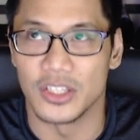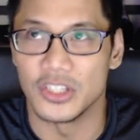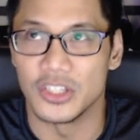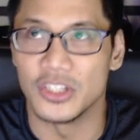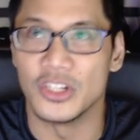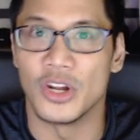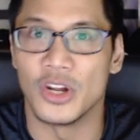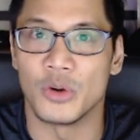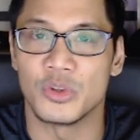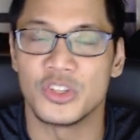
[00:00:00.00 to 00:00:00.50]

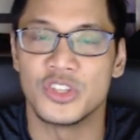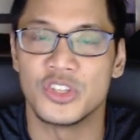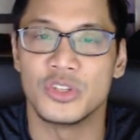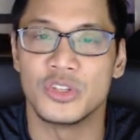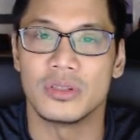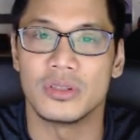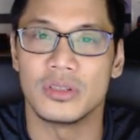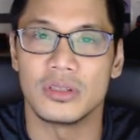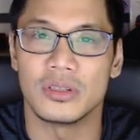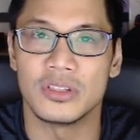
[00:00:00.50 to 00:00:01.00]

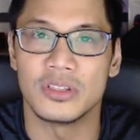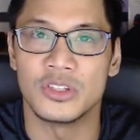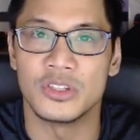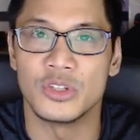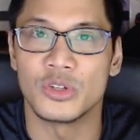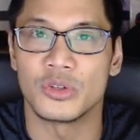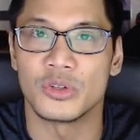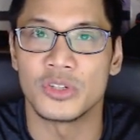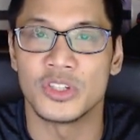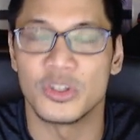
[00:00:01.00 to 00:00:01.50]

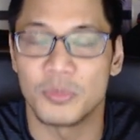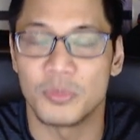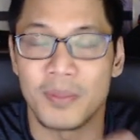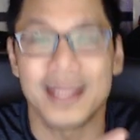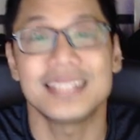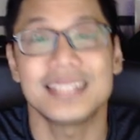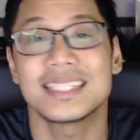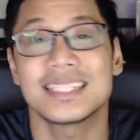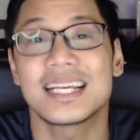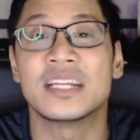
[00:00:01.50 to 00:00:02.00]
You're
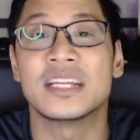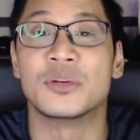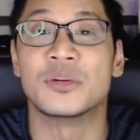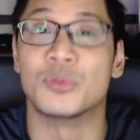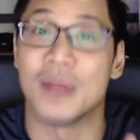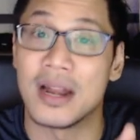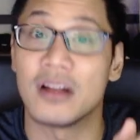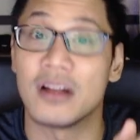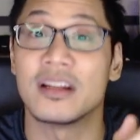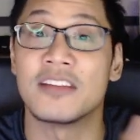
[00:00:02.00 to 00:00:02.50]
basically
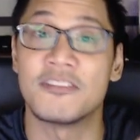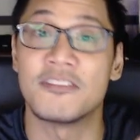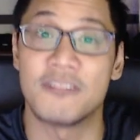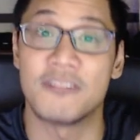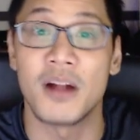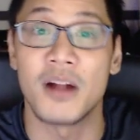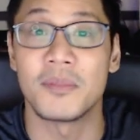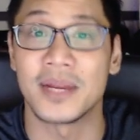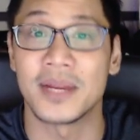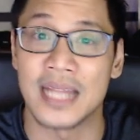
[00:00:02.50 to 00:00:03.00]
rarity
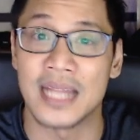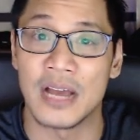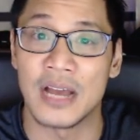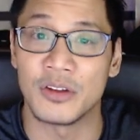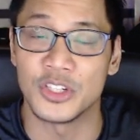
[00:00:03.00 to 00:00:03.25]
farming now.